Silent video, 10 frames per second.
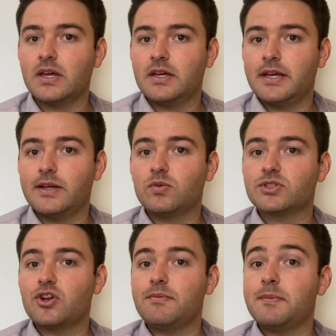It was
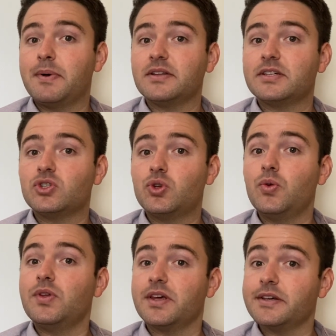going to be built in 2
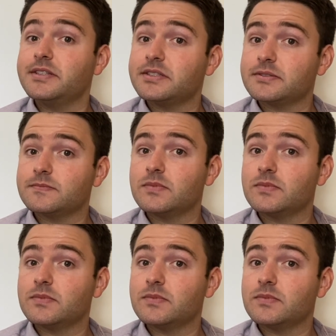years.